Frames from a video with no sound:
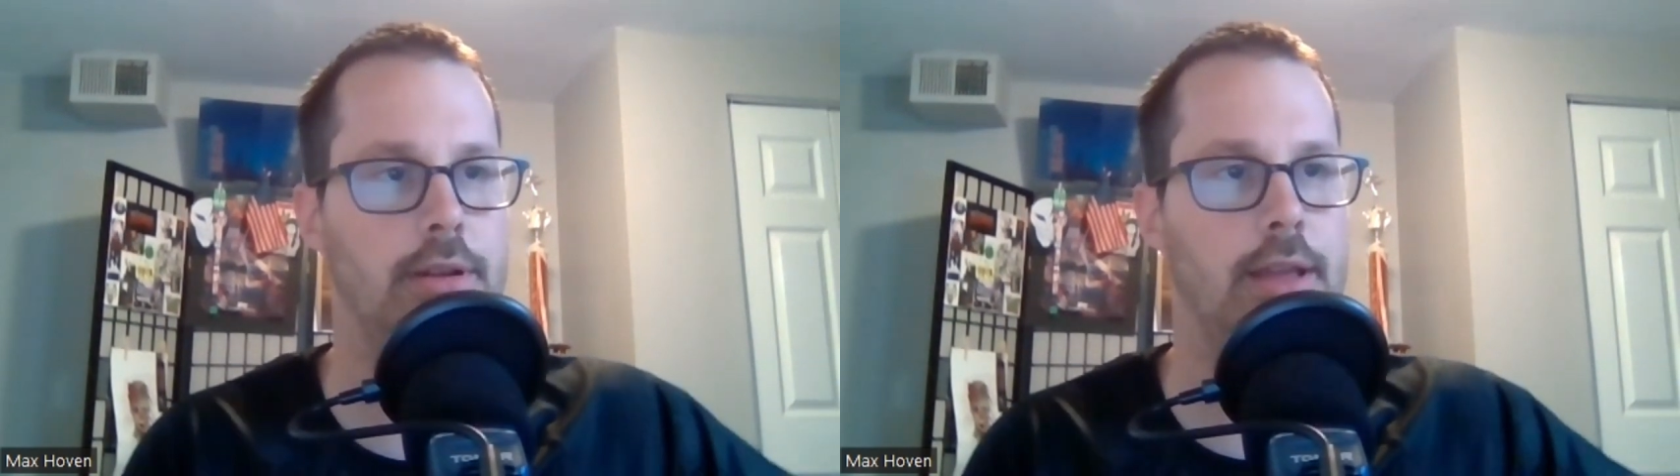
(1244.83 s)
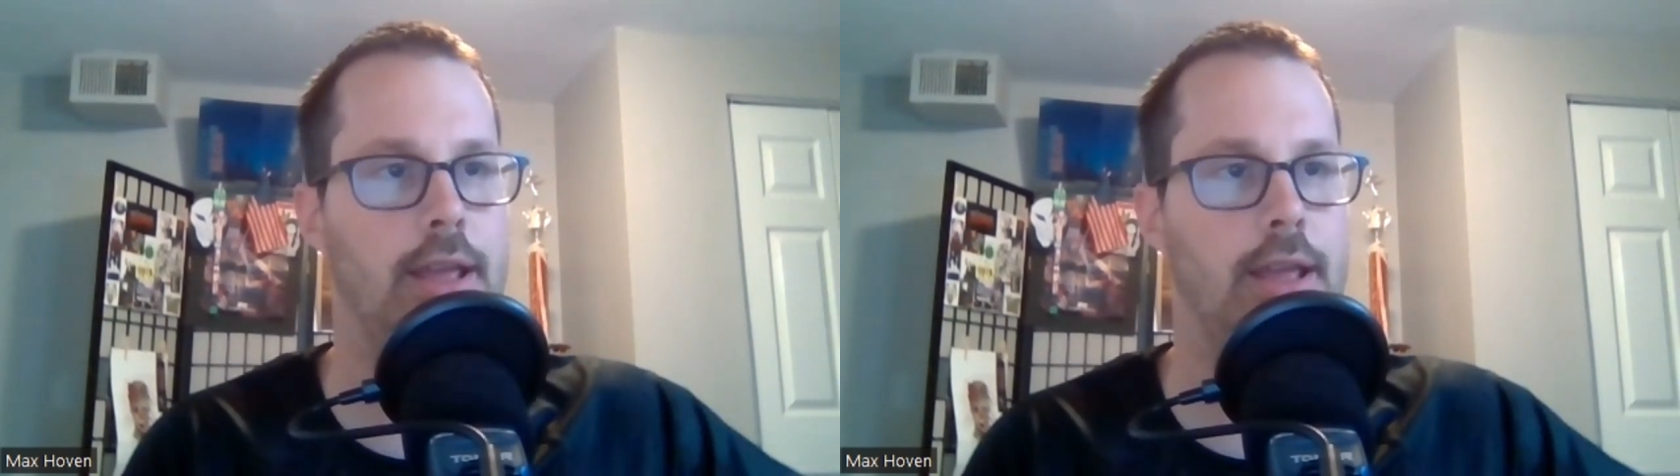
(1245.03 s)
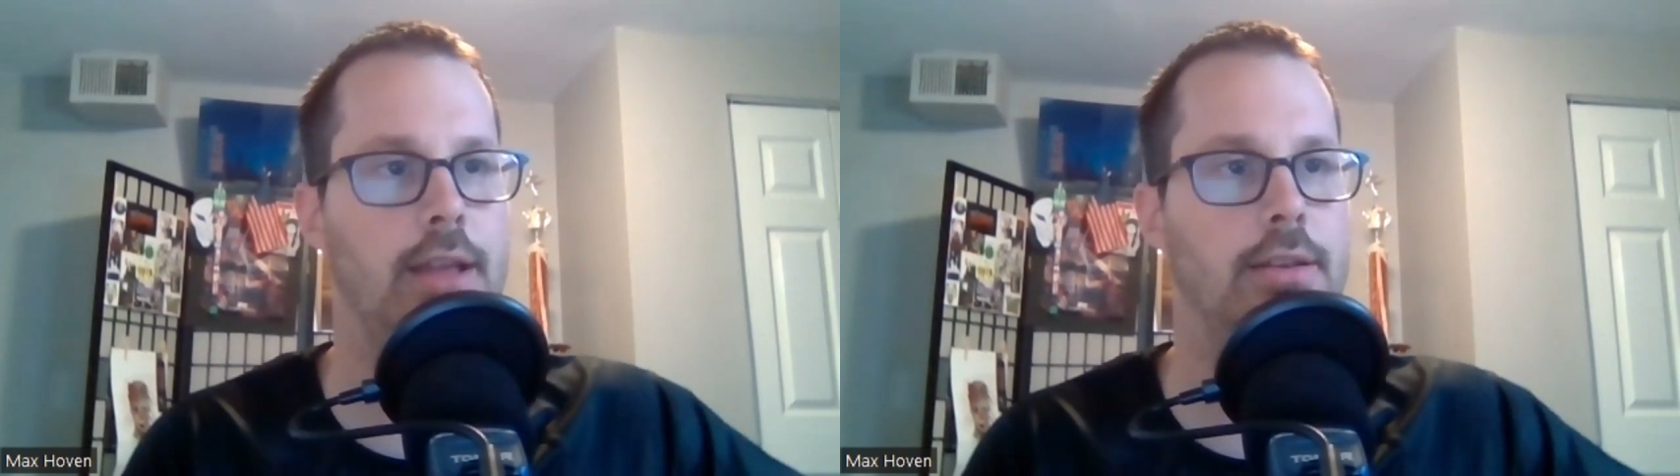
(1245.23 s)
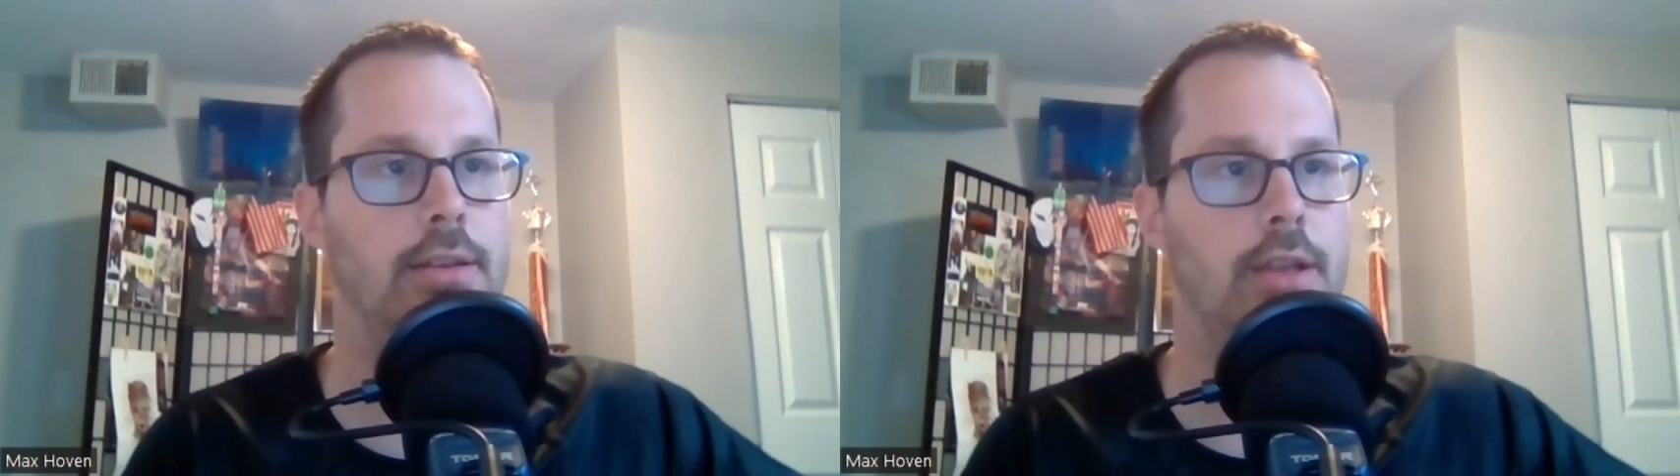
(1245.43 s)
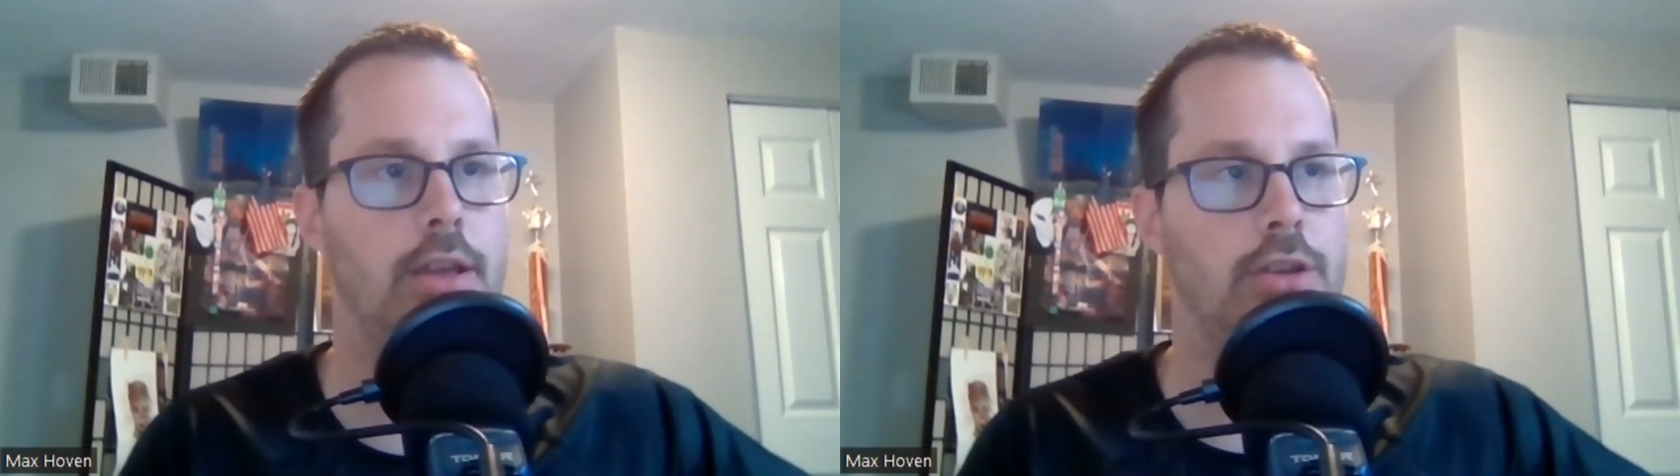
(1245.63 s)
and
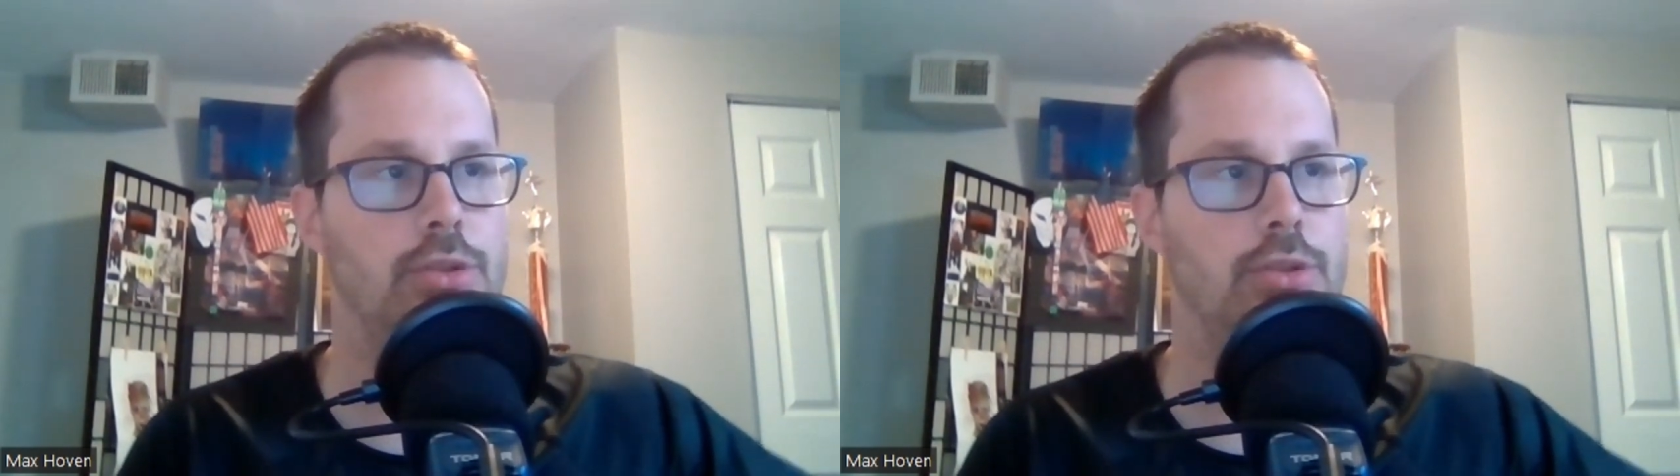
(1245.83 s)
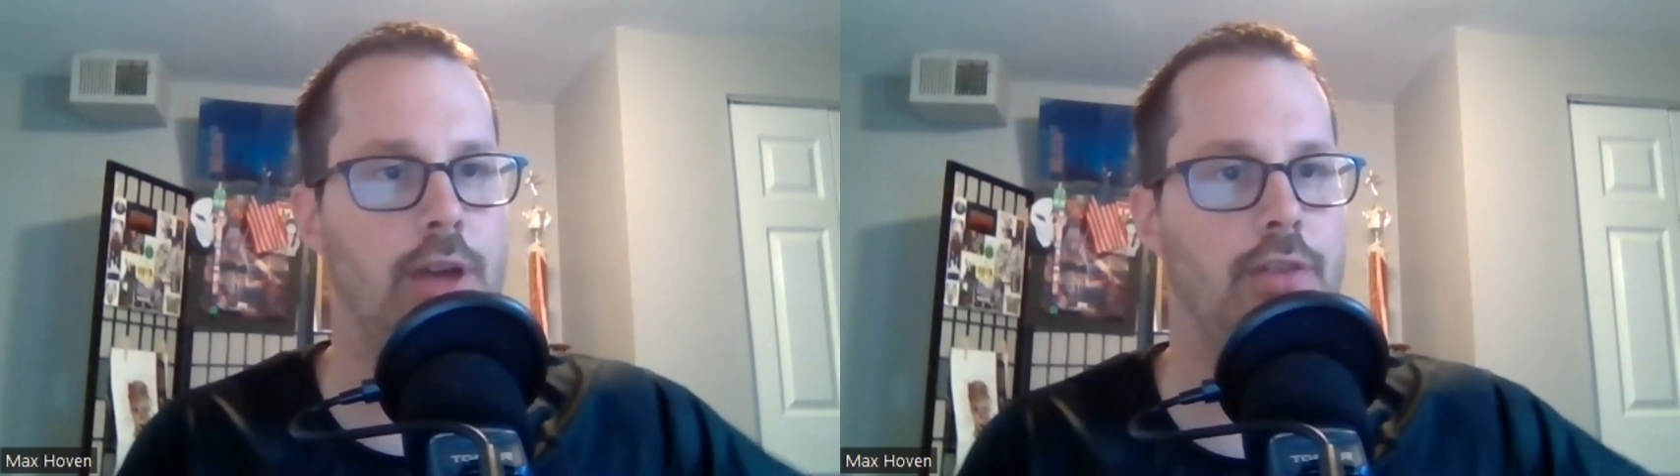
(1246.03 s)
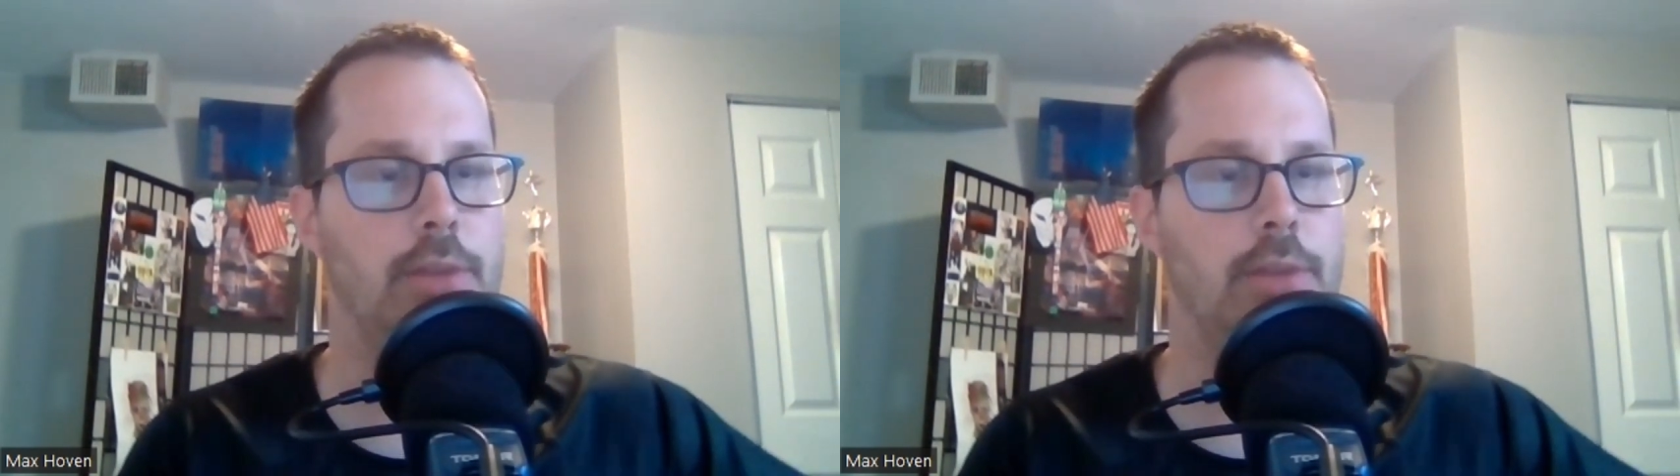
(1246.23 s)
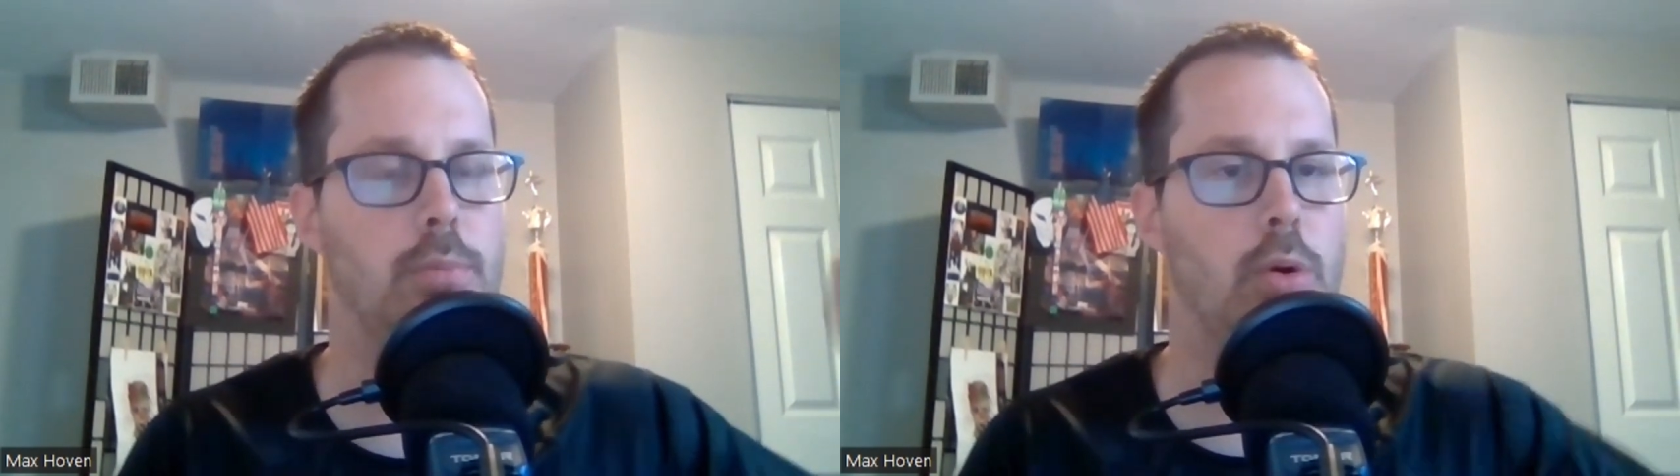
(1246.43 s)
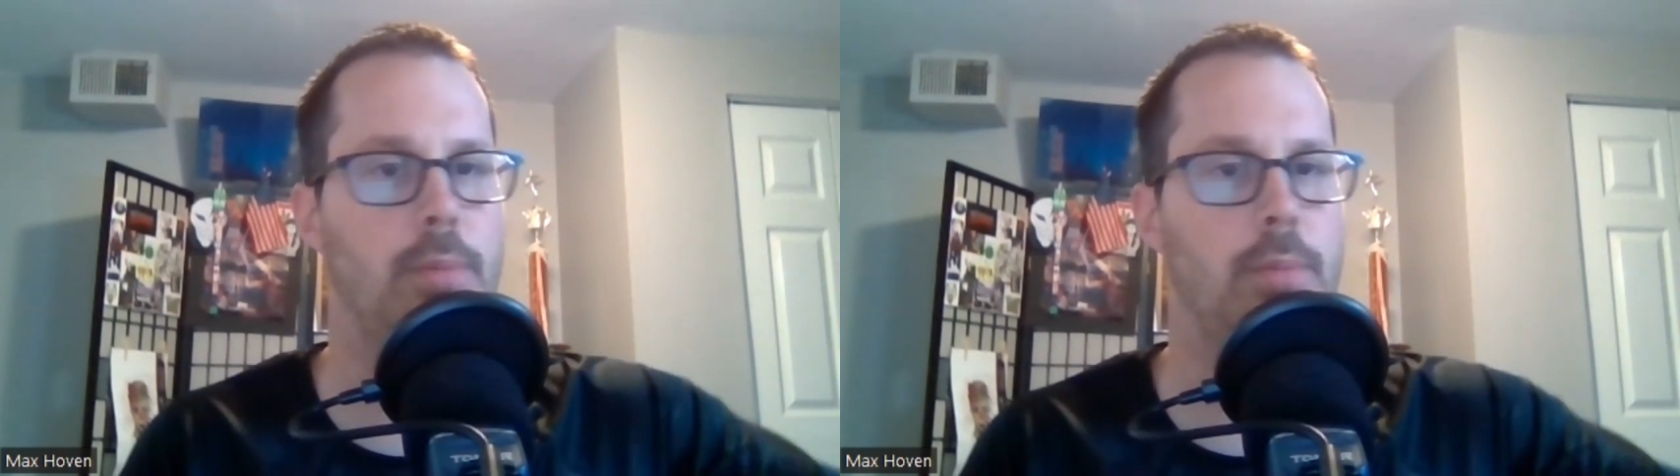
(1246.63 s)
you have like
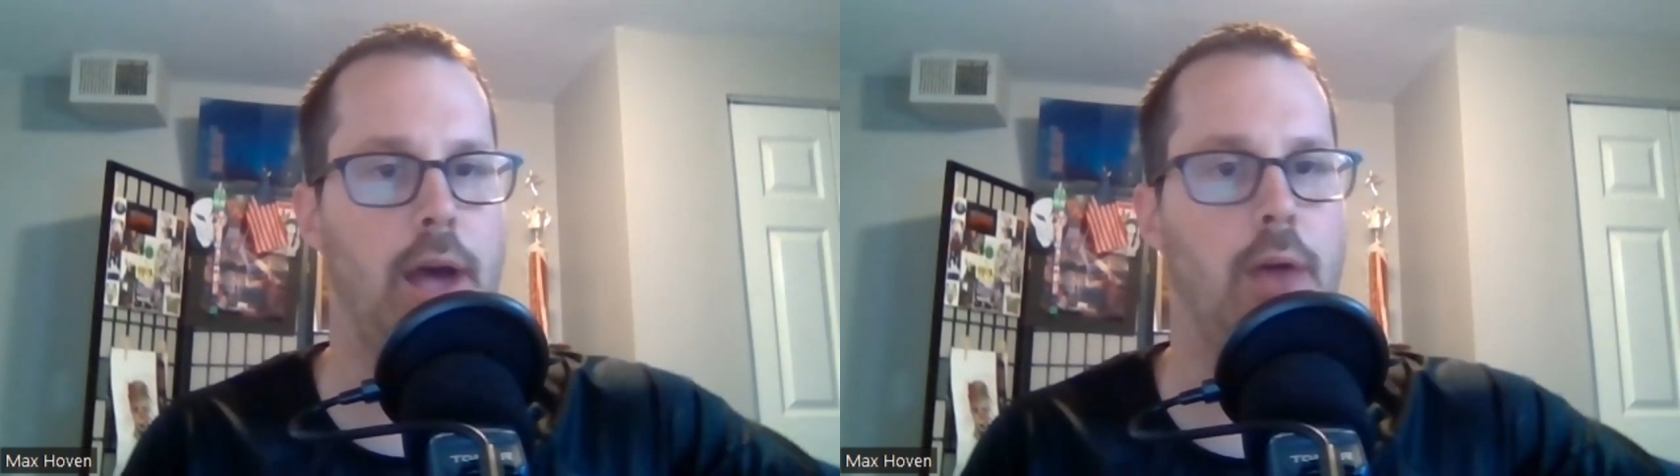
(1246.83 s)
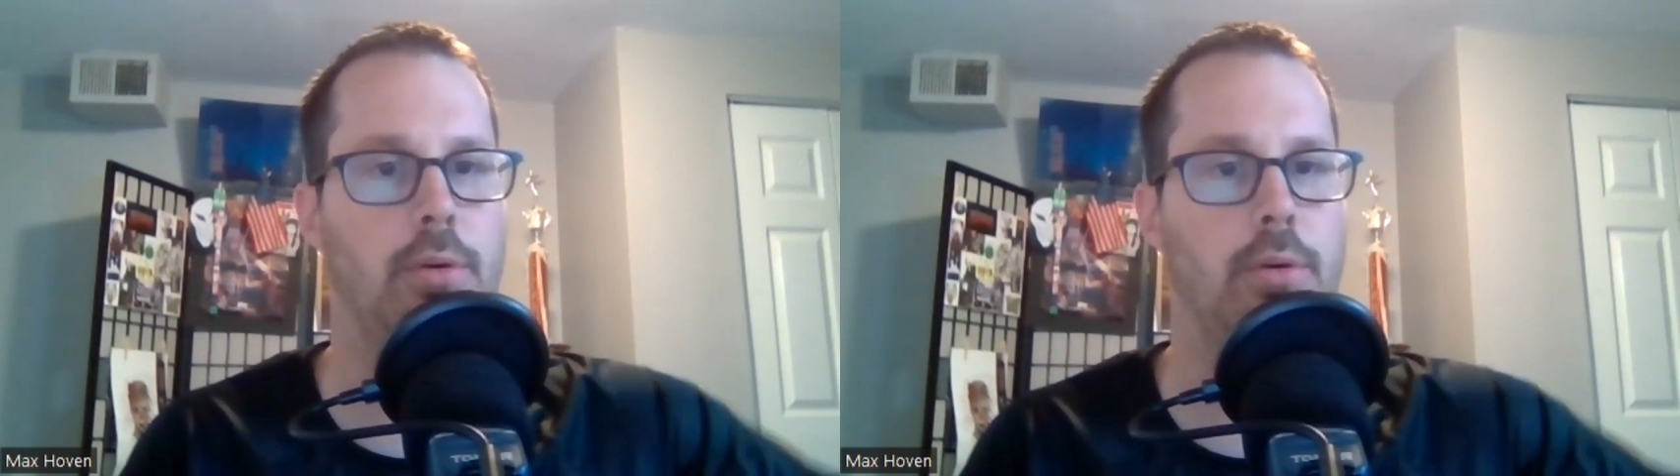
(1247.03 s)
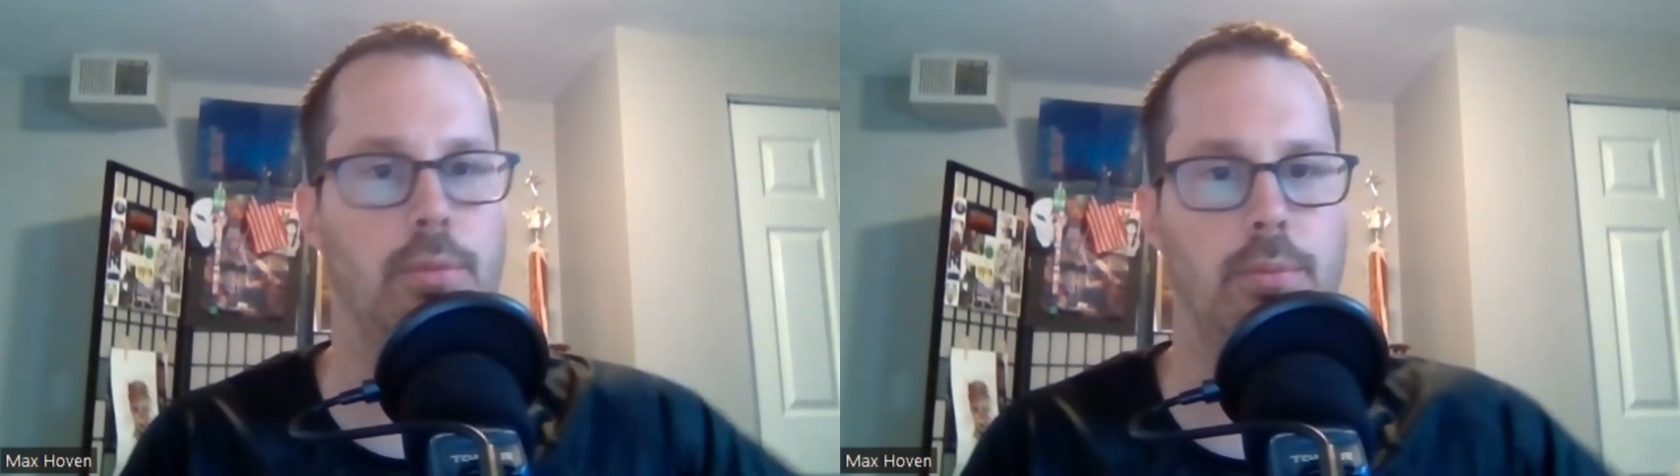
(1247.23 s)
more power